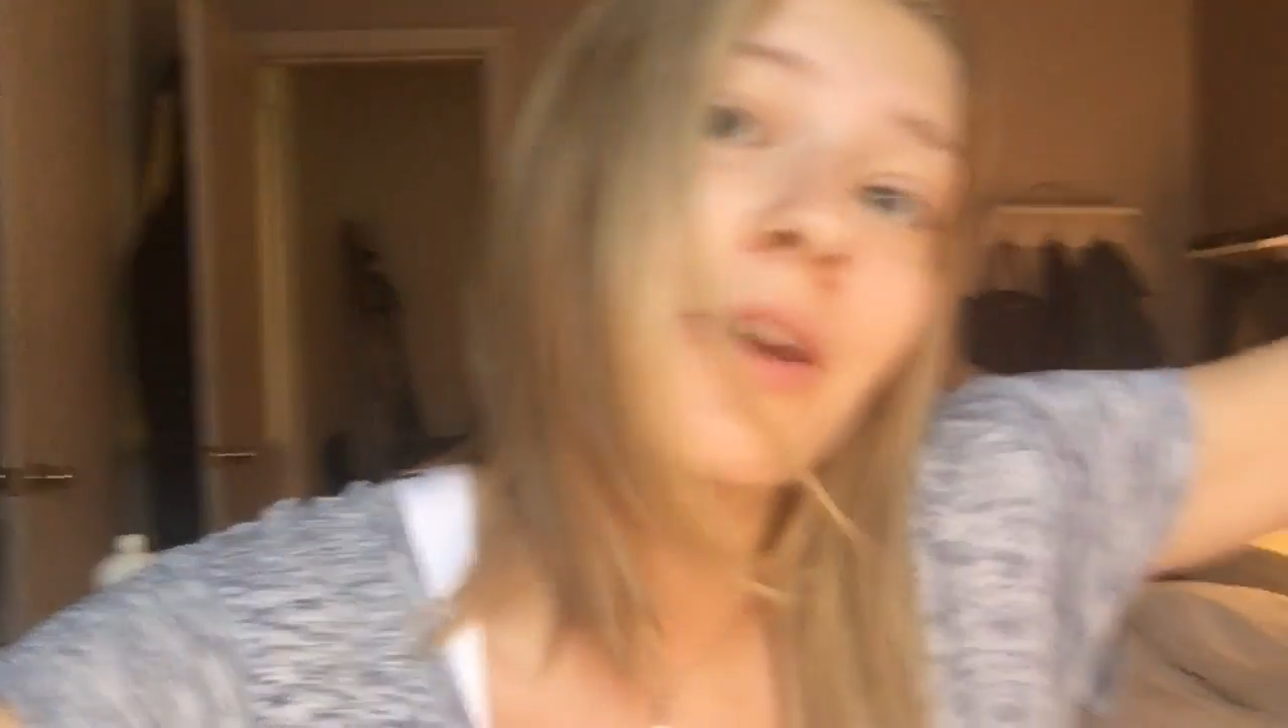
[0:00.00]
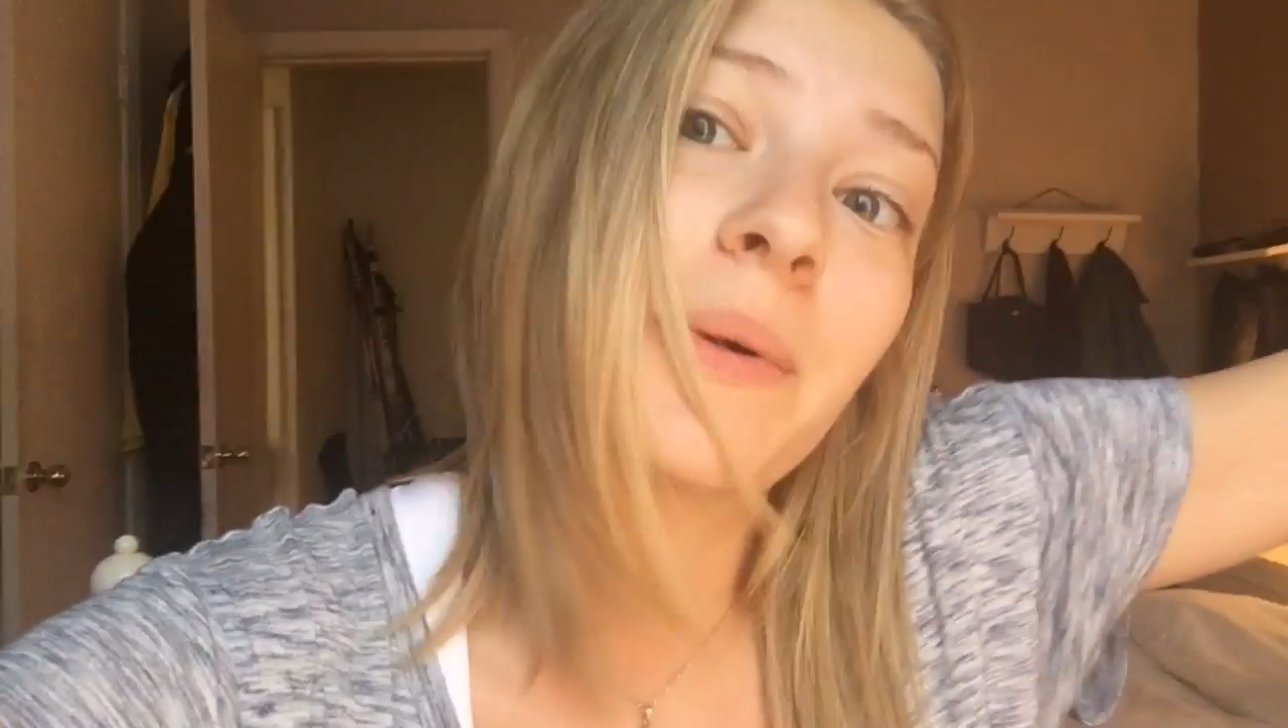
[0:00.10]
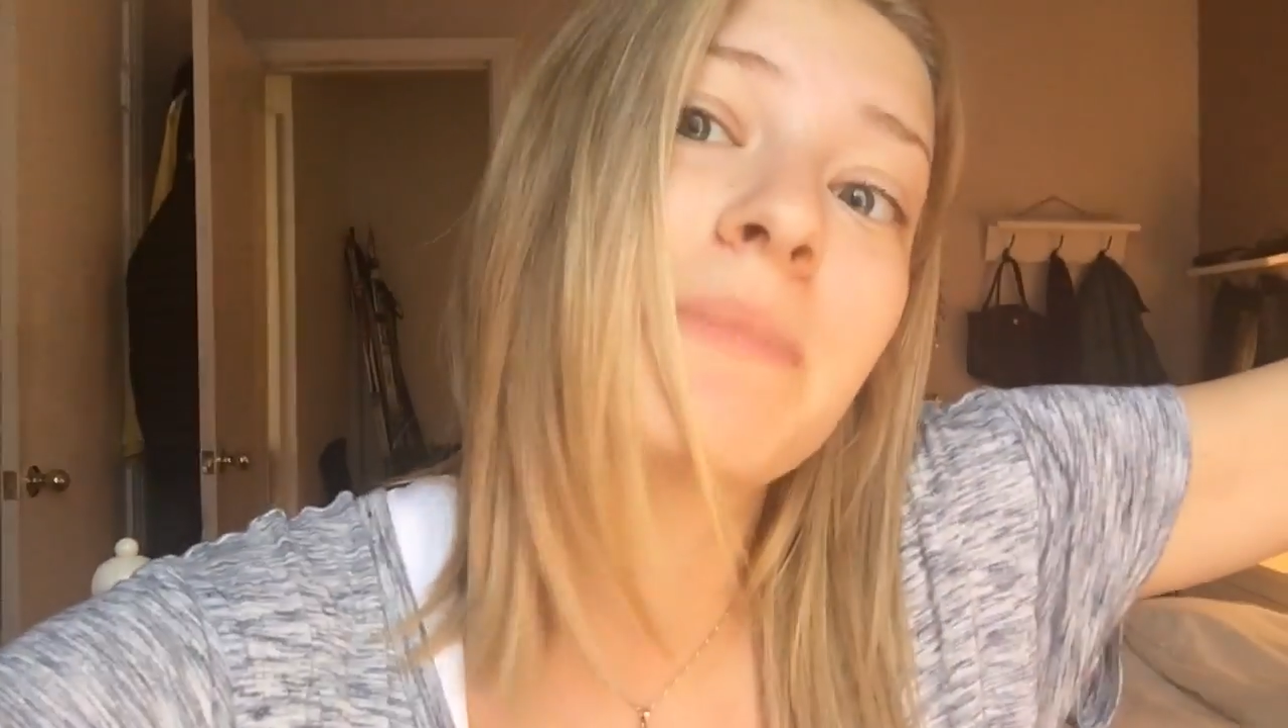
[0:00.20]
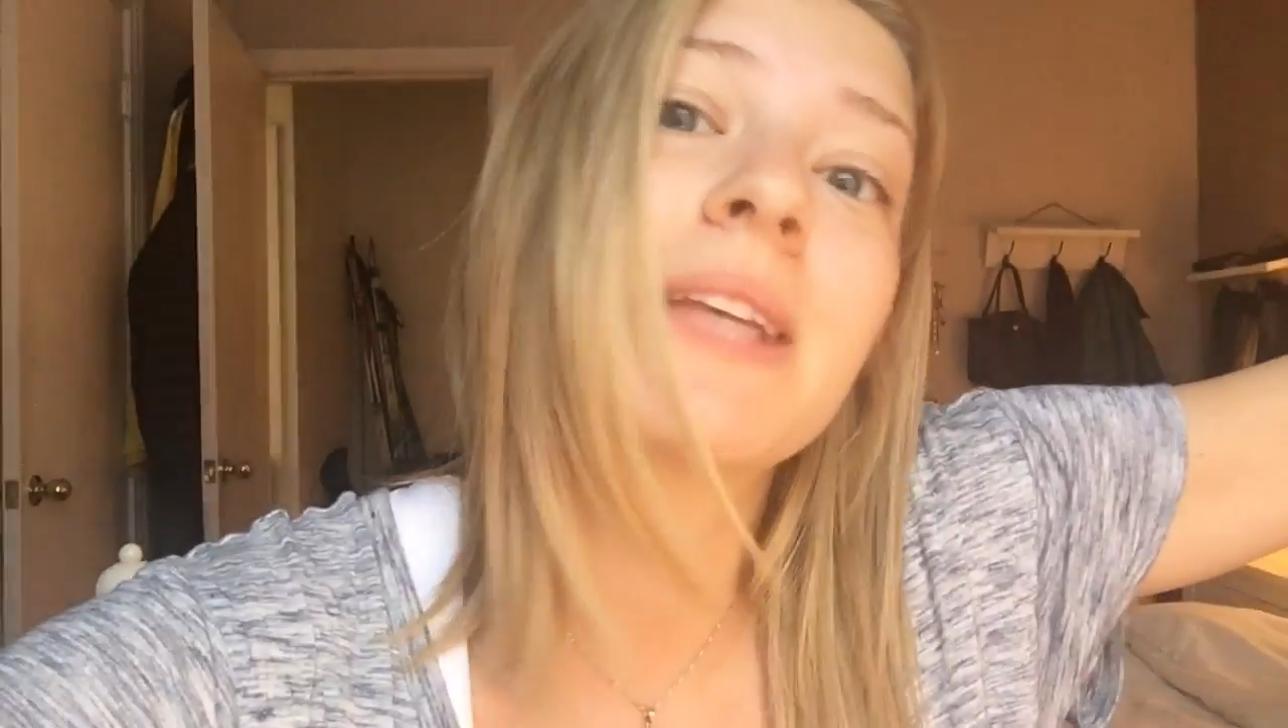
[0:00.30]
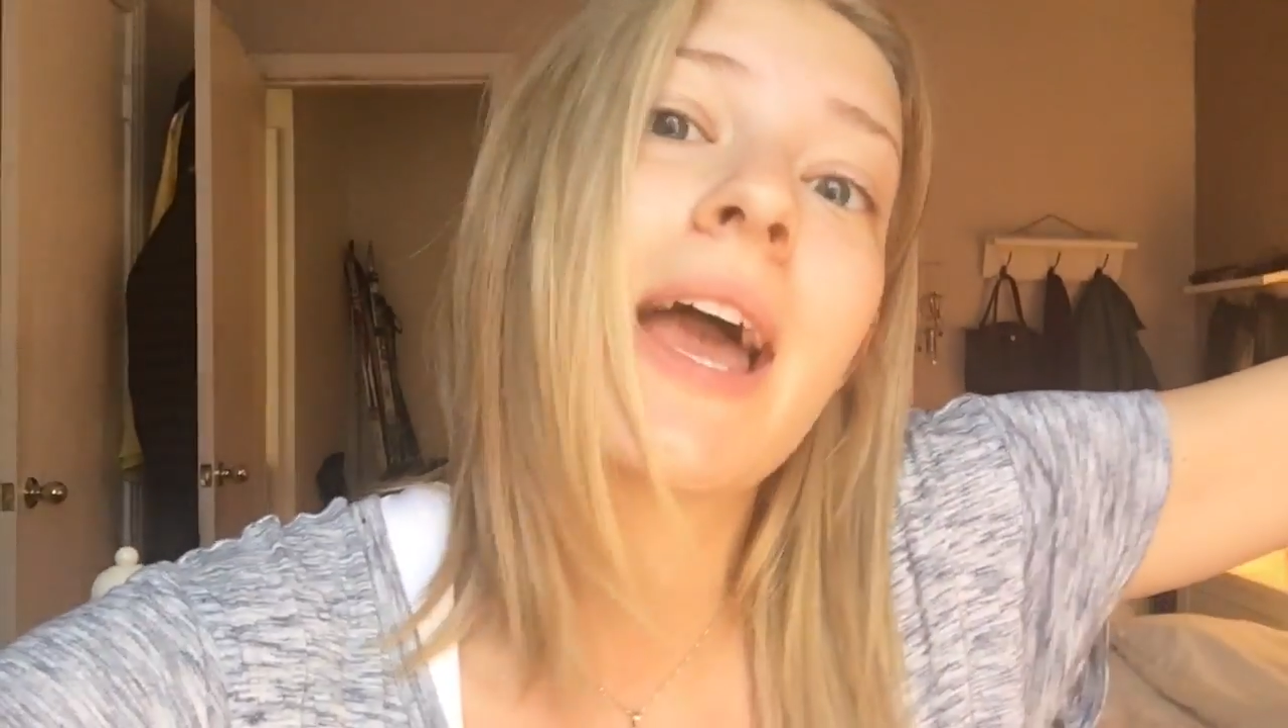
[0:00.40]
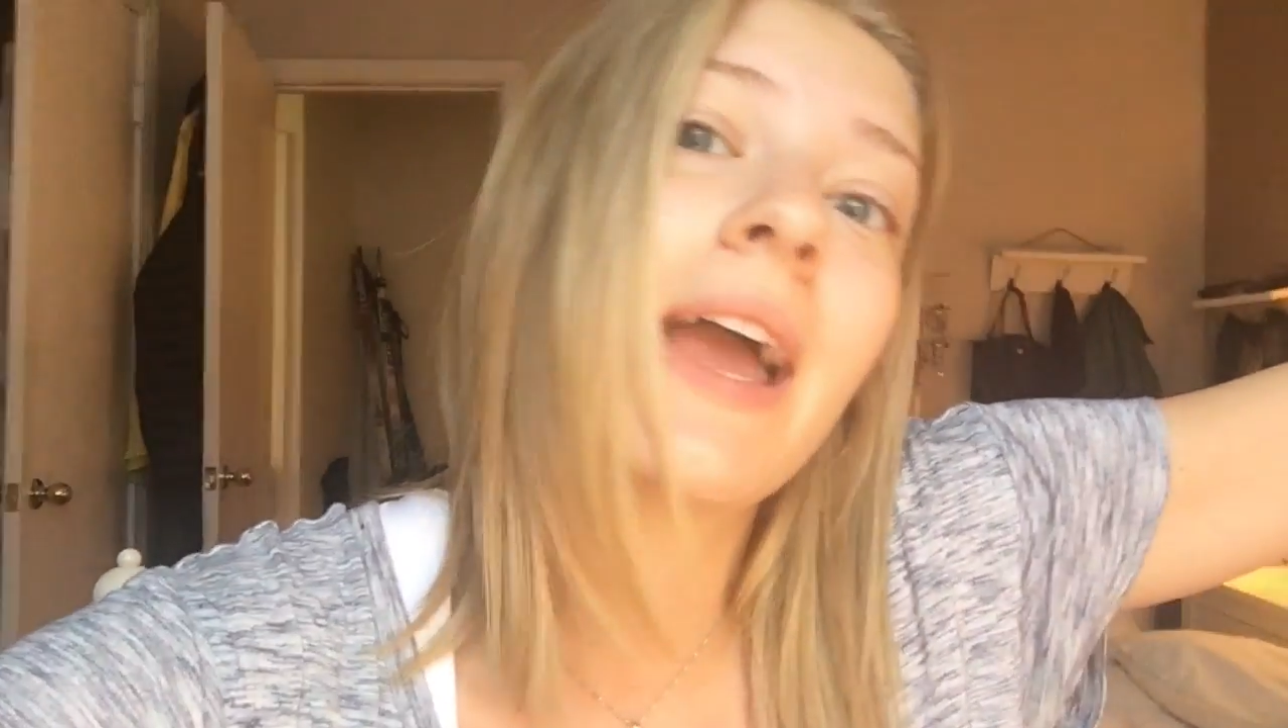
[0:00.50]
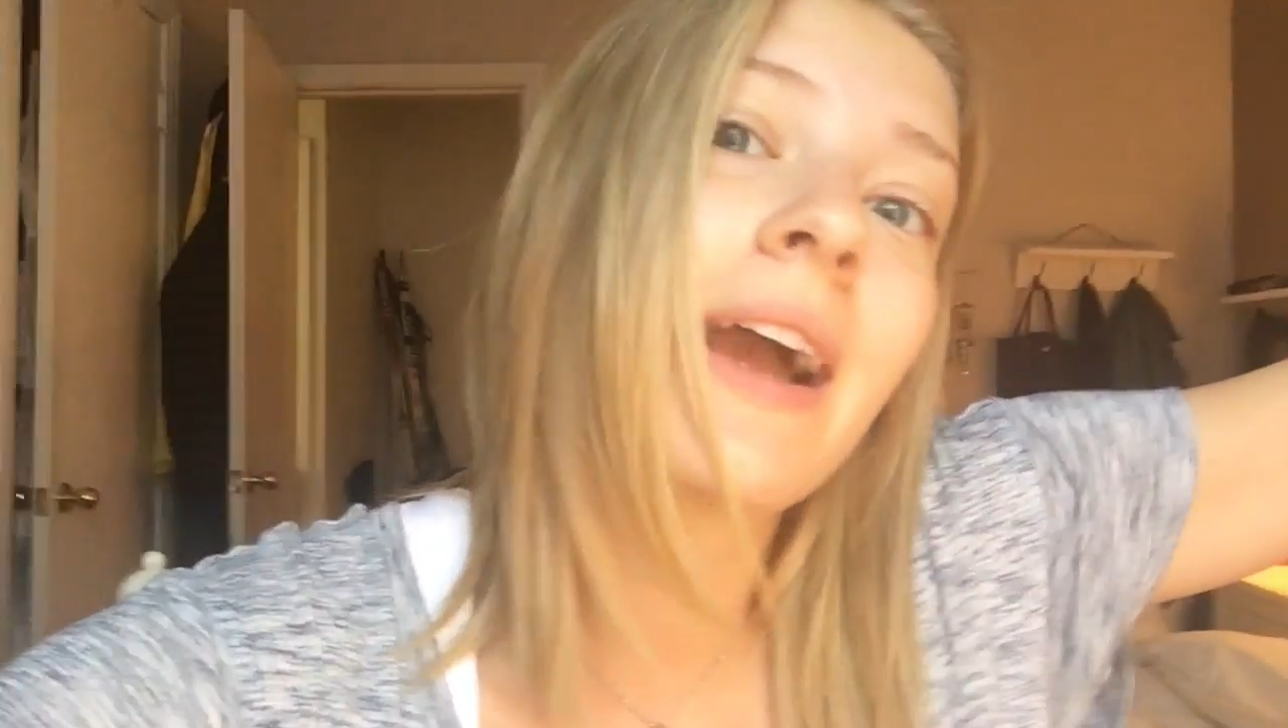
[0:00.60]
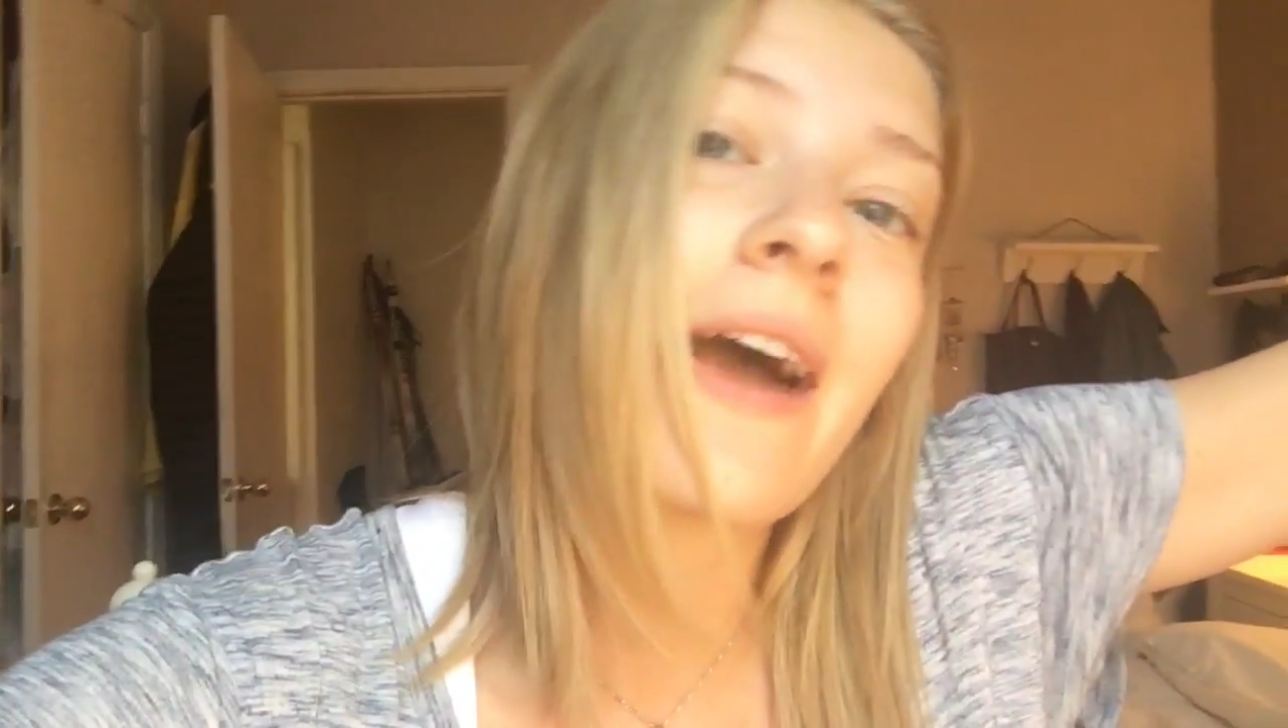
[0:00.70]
know what I'm saying.